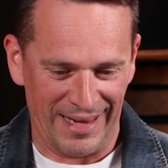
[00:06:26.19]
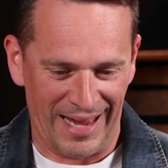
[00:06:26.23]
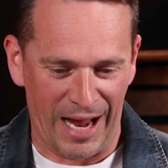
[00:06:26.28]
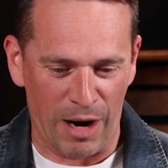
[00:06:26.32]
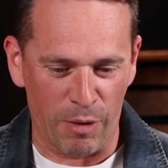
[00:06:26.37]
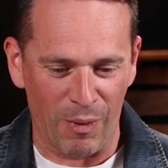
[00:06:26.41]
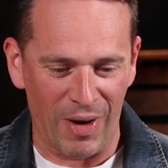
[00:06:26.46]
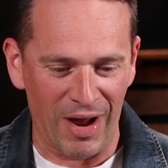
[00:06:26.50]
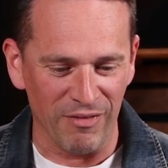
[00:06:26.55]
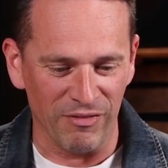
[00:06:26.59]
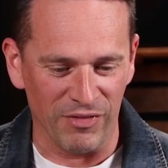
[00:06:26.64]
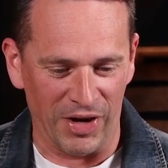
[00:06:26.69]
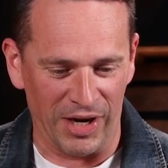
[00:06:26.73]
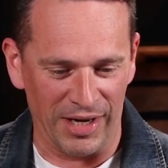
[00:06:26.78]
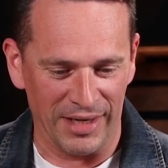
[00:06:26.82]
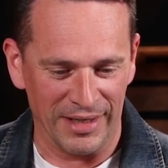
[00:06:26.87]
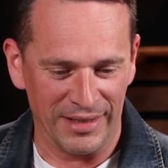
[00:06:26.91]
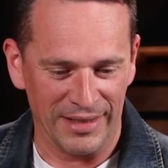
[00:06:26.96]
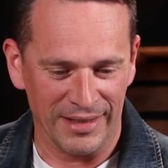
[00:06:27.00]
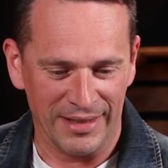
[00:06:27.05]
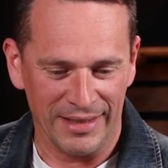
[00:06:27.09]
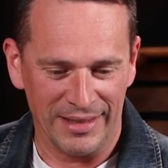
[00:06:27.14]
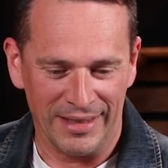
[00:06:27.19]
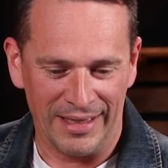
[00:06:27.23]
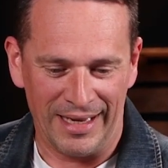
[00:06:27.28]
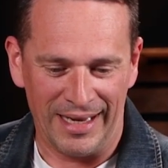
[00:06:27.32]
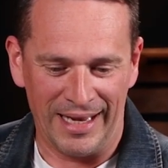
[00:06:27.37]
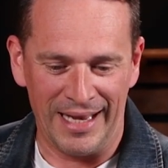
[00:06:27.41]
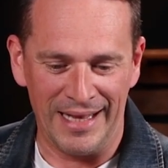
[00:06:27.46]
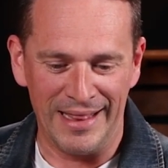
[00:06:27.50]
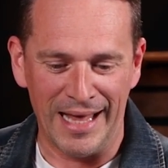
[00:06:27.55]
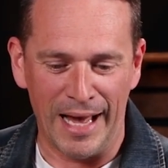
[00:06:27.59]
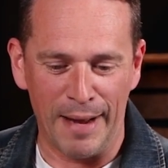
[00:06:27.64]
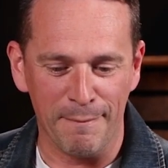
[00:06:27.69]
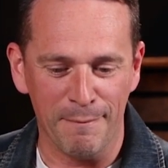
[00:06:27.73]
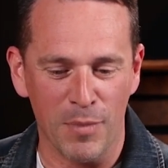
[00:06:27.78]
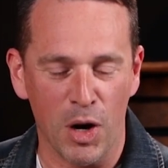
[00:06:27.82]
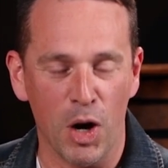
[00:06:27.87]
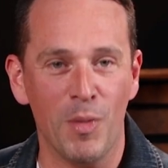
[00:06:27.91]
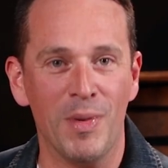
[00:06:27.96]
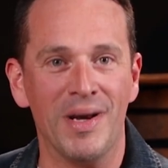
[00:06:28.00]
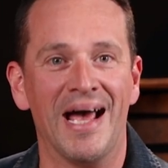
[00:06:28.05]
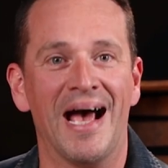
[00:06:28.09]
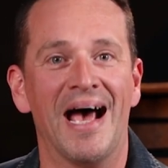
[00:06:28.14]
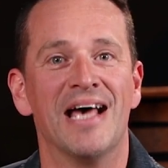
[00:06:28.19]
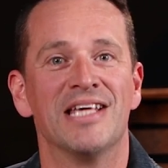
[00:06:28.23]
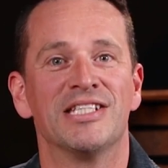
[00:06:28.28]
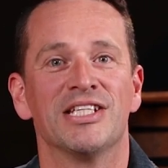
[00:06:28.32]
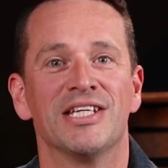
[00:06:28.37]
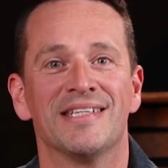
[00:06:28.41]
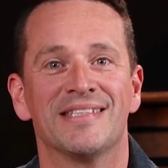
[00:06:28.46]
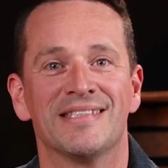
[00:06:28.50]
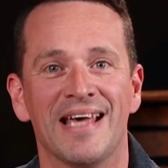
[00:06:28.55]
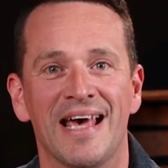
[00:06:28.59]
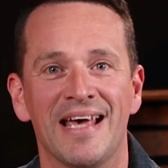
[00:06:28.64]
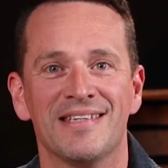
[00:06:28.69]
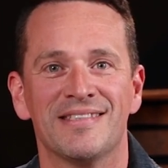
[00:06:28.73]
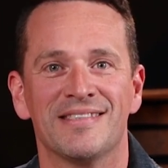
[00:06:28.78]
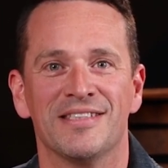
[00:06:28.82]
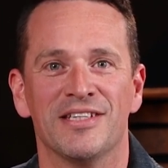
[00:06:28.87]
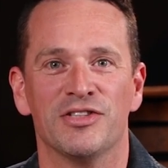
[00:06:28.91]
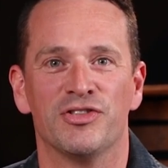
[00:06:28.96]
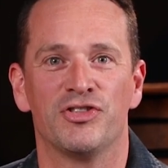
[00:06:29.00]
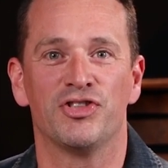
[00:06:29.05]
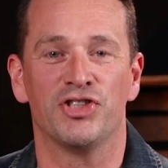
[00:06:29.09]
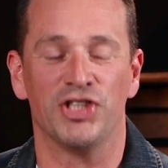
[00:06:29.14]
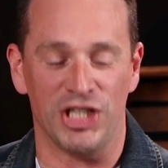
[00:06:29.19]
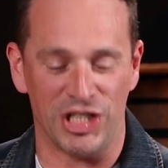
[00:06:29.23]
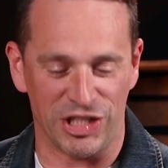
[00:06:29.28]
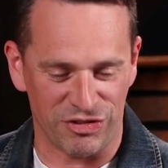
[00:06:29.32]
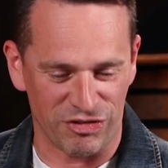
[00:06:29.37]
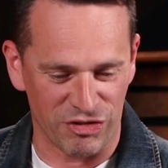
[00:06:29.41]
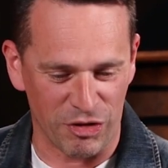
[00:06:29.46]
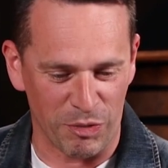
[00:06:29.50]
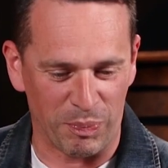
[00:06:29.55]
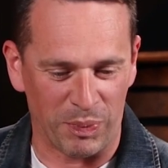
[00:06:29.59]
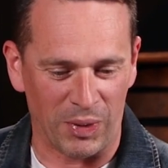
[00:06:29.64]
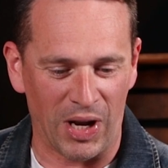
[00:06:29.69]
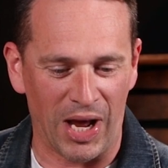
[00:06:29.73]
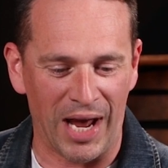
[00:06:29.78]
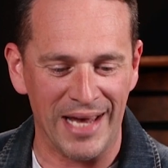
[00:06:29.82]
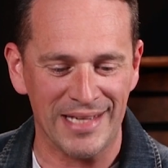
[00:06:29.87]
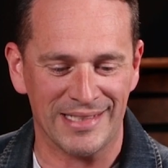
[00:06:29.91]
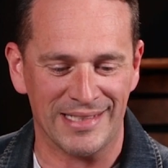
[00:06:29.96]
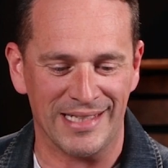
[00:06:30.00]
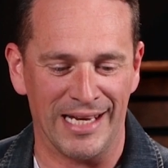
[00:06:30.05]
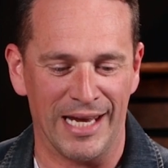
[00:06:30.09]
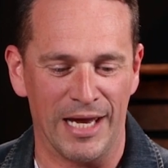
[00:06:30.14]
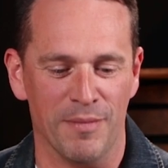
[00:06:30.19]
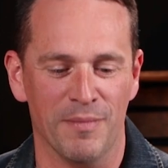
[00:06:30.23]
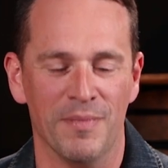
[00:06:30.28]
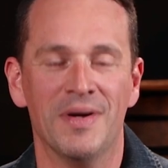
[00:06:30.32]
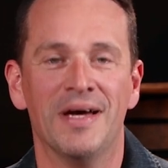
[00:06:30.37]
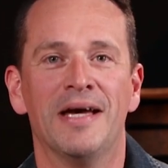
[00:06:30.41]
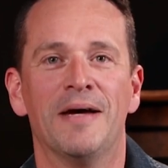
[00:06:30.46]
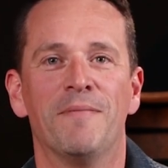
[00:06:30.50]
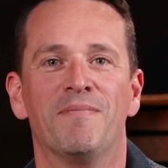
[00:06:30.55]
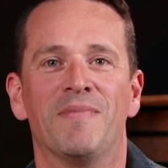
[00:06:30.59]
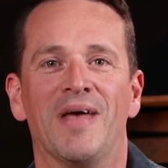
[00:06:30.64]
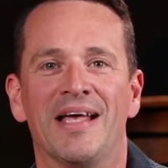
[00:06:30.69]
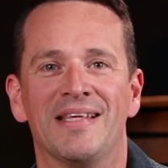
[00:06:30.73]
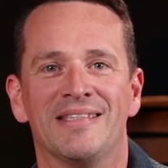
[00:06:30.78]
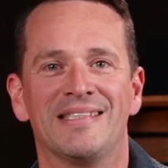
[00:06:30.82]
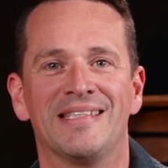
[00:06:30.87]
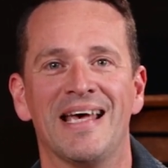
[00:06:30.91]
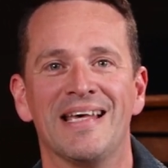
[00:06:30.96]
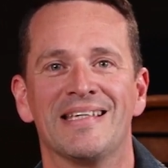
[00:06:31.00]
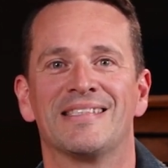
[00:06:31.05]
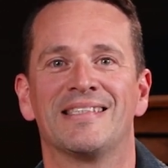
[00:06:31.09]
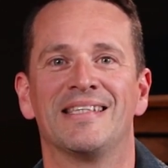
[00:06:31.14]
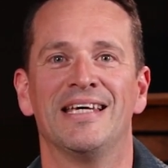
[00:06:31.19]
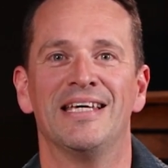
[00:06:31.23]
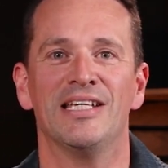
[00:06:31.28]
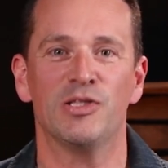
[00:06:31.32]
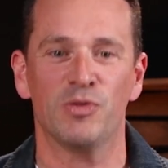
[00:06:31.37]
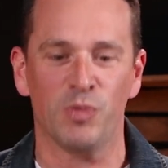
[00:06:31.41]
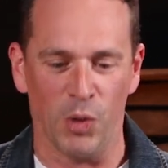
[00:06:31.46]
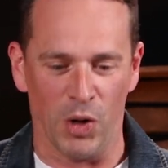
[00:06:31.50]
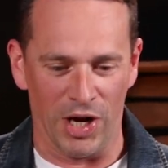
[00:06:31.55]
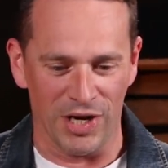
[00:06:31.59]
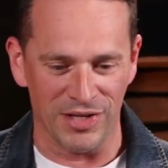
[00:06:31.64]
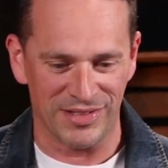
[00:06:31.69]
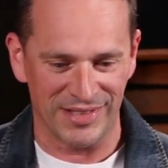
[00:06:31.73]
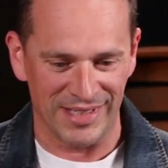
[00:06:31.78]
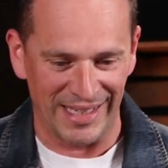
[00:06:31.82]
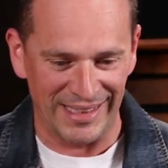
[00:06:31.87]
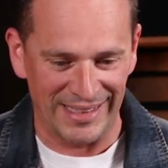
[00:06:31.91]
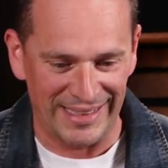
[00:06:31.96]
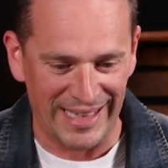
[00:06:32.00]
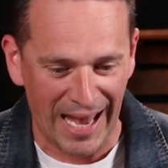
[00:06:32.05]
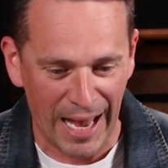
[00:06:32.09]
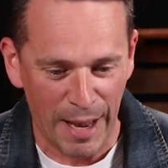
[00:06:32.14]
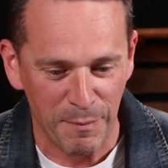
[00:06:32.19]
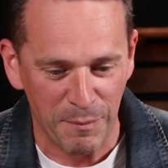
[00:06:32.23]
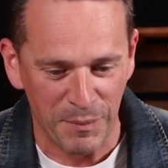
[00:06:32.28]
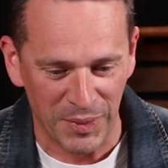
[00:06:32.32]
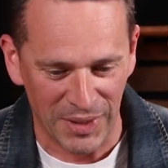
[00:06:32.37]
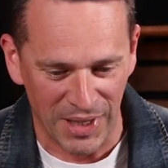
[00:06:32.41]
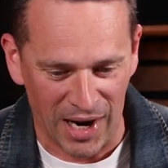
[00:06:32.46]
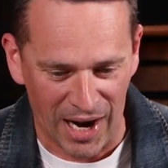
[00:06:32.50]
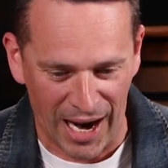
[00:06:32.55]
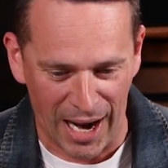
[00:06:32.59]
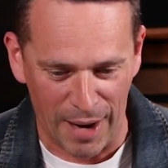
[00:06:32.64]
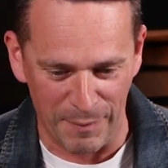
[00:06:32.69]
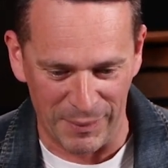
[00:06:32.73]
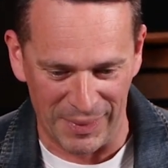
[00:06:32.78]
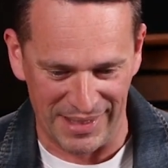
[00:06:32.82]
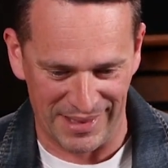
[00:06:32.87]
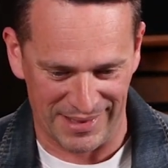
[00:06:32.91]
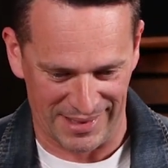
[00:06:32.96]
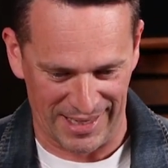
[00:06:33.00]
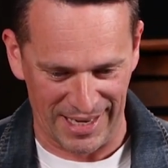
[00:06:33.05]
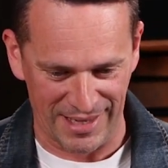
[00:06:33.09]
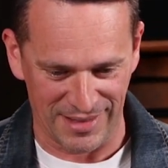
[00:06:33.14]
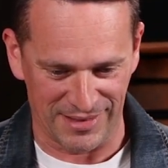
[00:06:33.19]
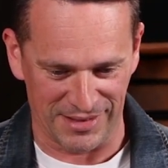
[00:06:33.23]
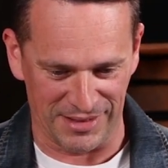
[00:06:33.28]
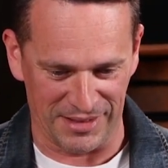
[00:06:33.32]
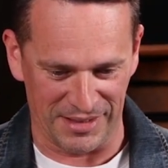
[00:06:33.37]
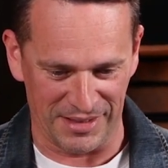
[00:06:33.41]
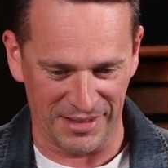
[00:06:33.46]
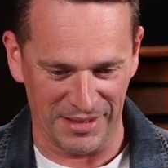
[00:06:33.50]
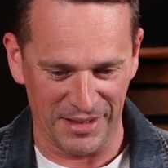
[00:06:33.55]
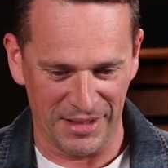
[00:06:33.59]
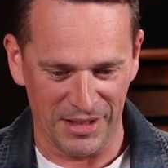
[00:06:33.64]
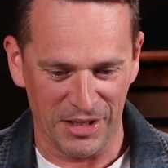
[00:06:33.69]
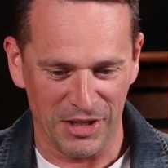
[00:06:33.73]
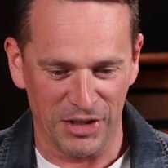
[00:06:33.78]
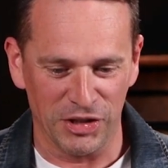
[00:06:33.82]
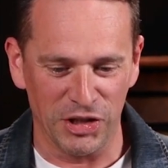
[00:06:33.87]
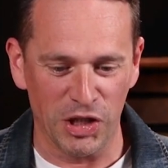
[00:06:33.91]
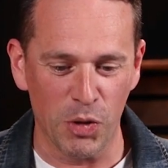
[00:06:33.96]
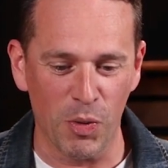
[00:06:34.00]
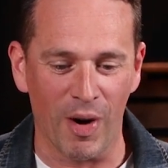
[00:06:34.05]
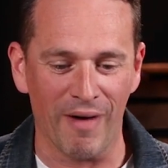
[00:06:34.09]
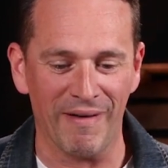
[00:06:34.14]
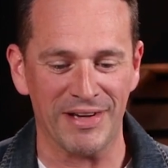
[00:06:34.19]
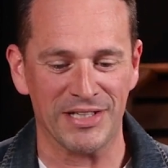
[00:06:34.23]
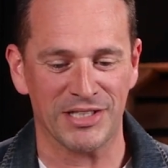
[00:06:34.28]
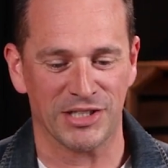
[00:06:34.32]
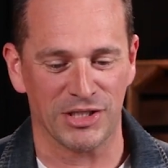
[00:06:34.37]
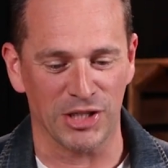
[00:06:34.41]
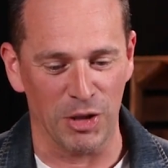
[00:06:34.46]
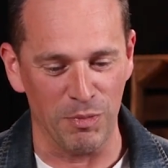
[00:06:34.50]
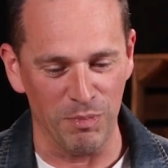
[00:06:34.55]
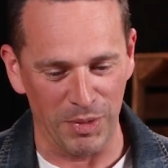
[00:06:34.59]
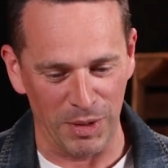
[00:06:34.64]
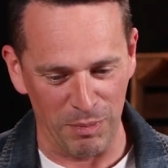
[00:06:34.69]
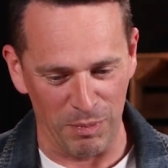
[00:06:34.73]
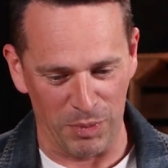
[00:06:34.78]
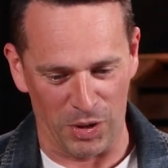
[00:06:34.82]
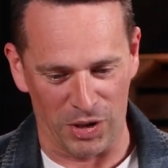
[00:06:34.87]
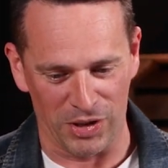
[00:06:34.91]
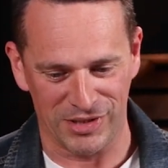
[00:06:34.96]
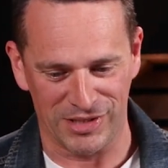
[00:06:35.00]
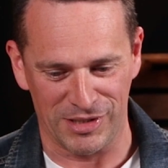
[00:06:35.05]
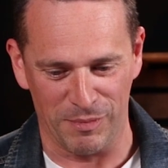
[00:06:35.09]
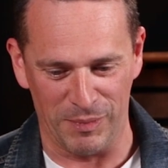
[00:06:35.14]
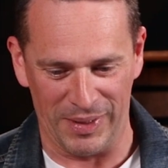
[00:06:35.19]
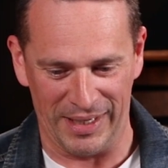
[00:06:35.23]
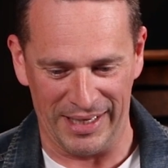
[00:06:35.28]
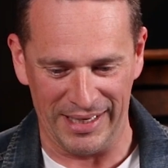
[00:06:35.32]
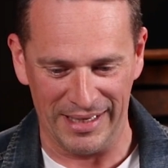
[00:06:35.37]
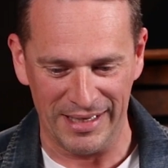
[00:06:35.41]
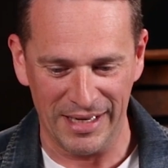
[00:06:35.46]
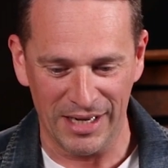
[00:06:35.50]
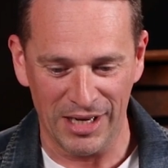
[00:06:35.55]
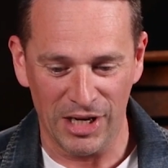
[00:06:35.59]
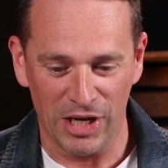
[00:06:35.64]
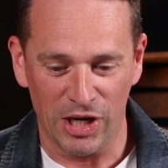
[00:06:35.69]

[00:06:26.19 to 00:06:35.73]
However, in that moment as he says this, Jesus replies to him and says these words, get behind me, Satan. You are a stumbling block to me.